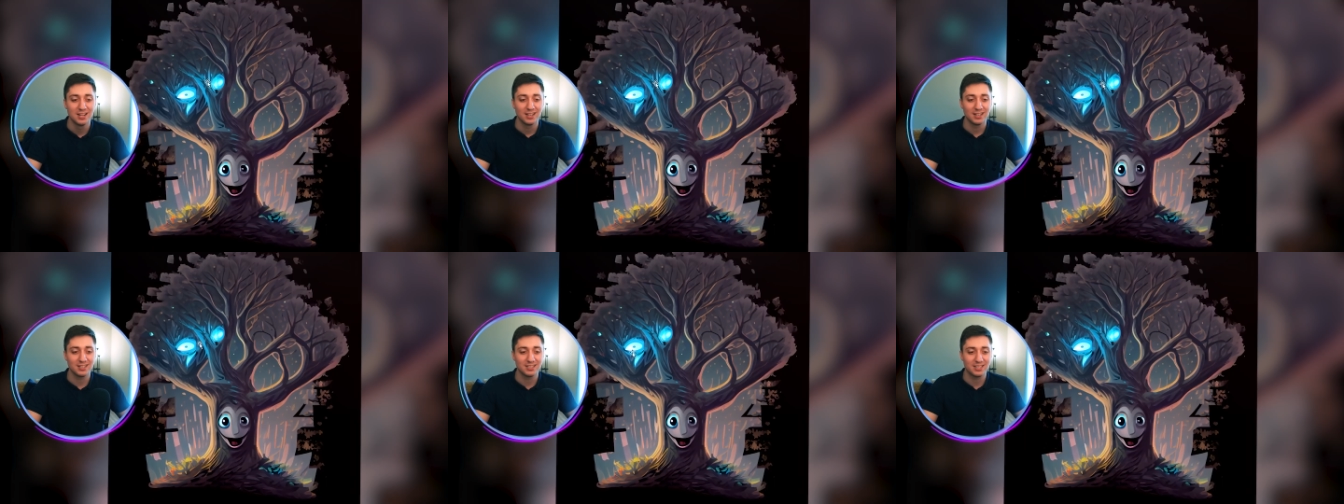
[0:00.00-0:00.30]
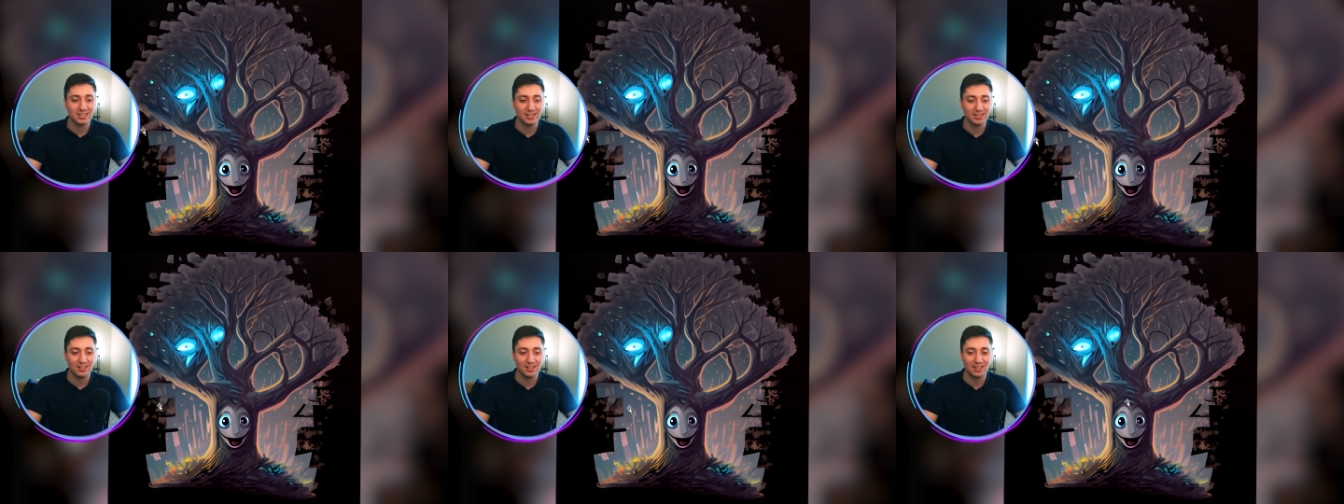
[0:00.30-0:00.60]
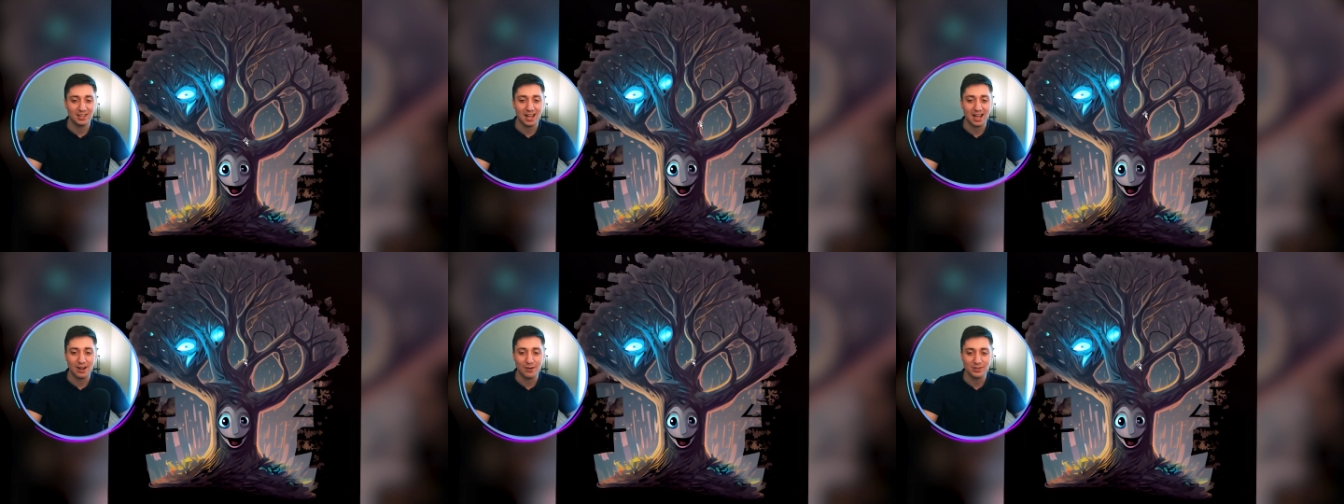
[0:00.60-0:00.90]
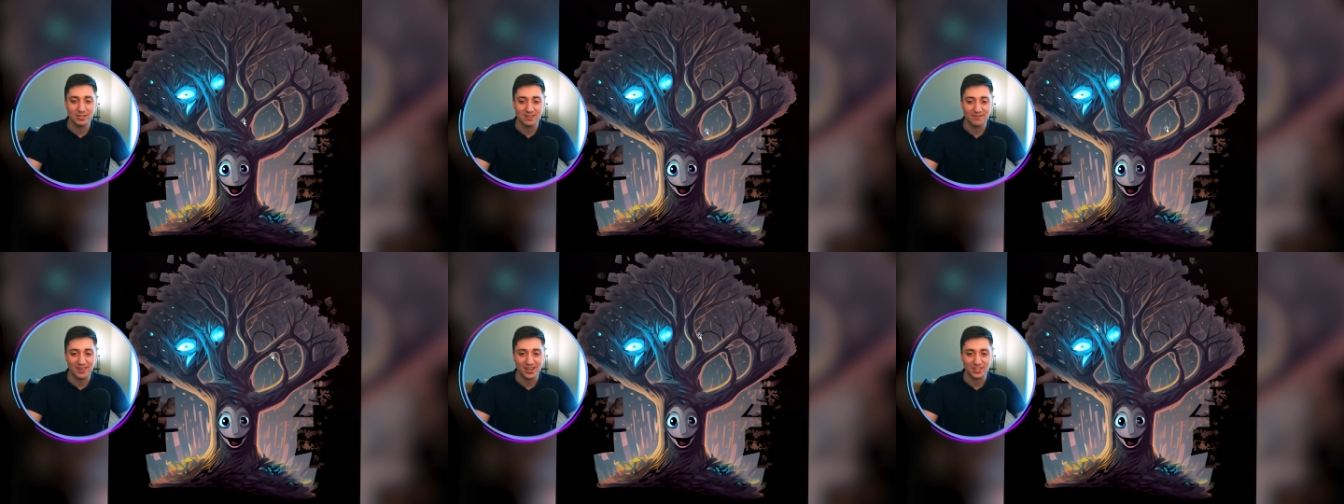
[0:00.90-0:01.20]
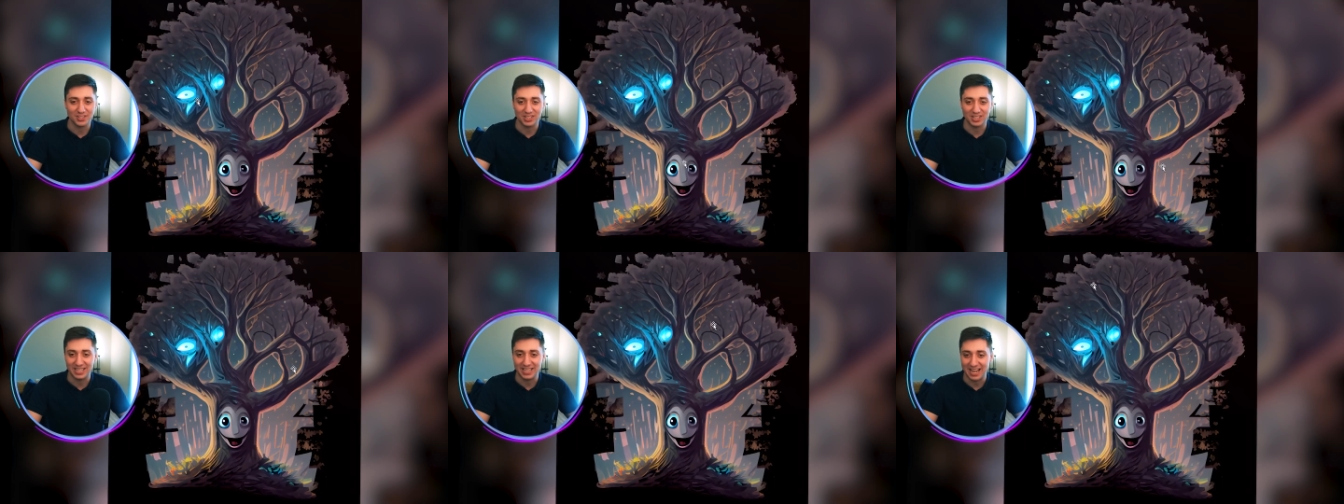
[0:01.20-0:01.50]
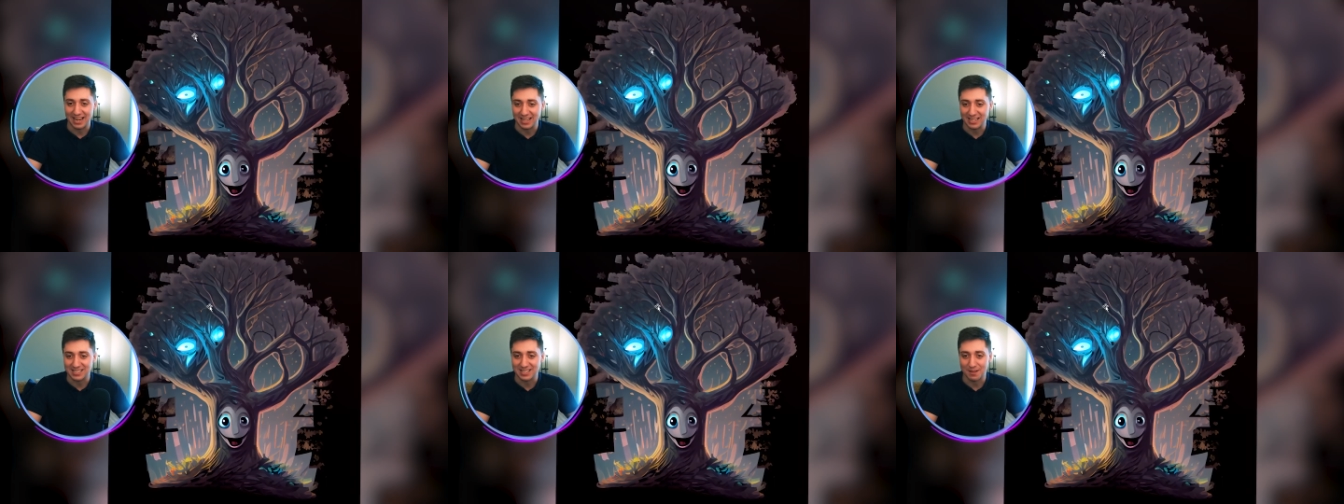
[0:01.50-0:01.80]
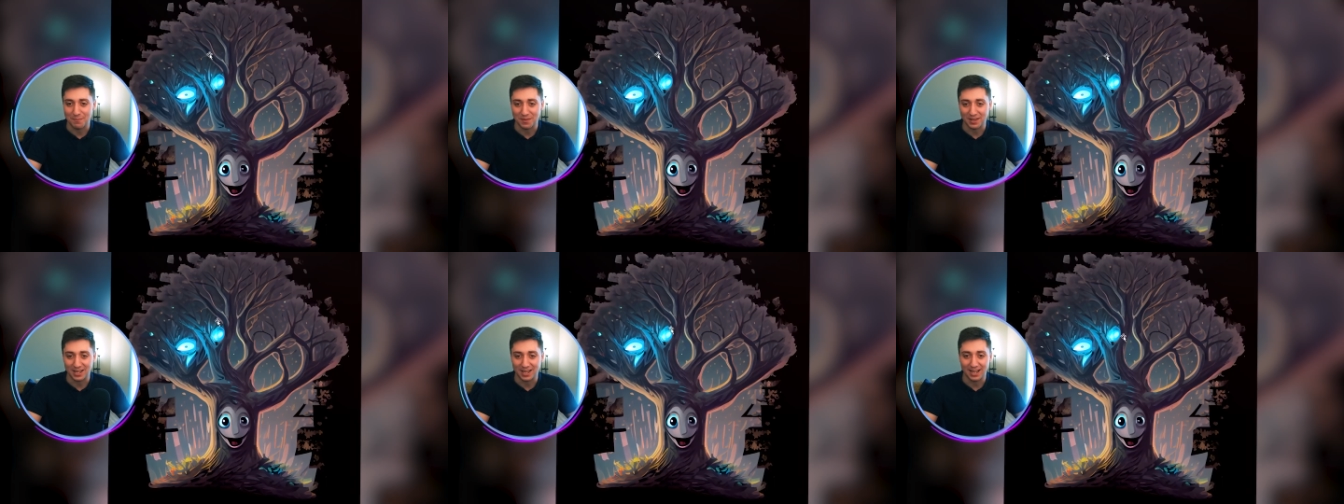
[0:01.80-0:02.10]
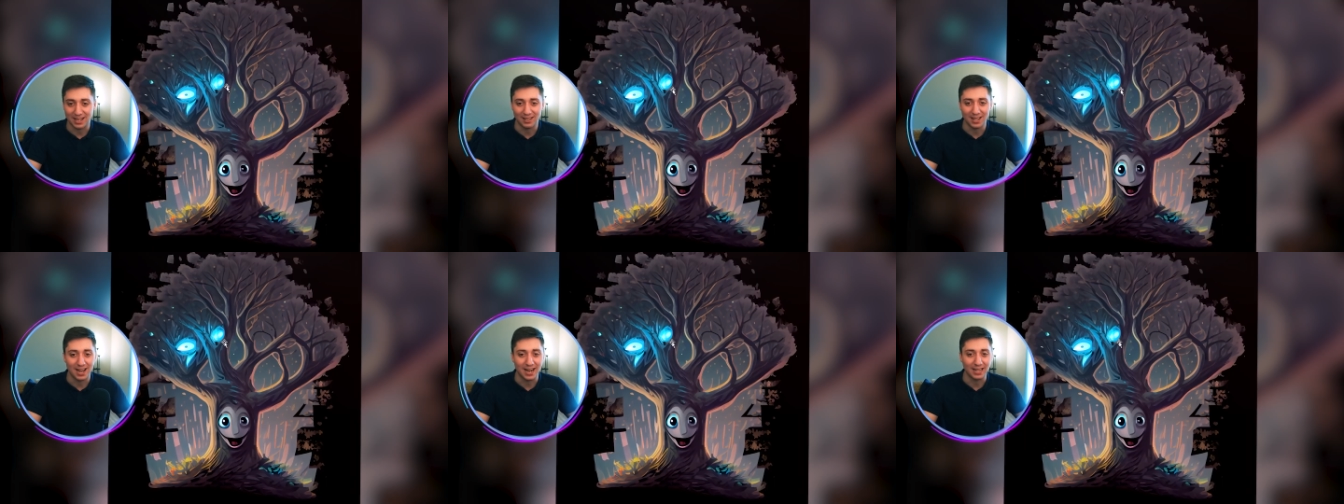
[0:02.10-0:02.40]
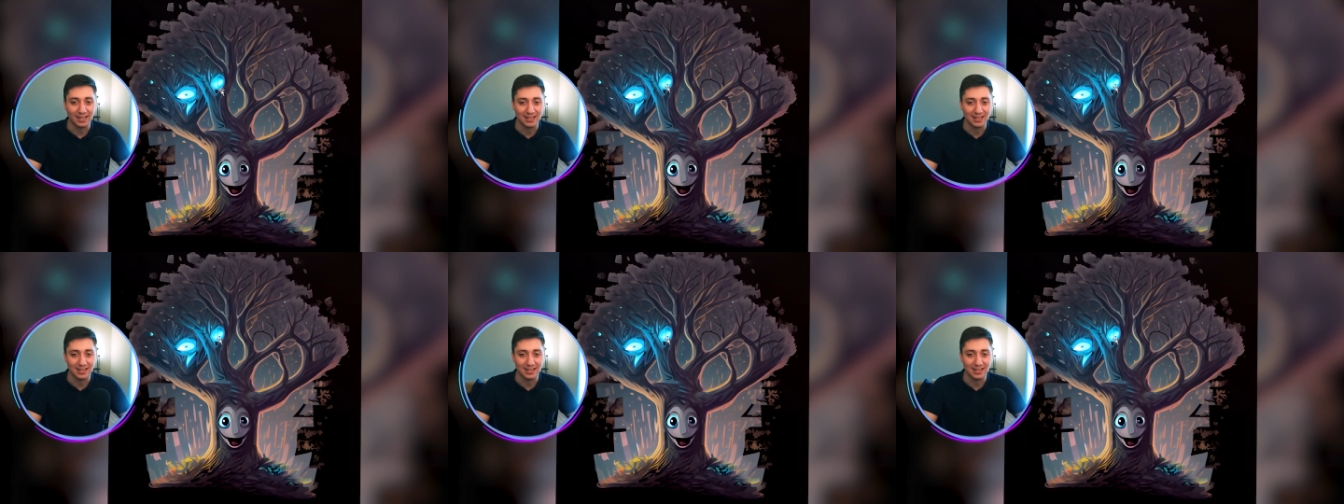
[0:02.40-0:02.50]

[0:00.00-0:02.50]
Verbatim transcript: until I was eventually getting something I liked.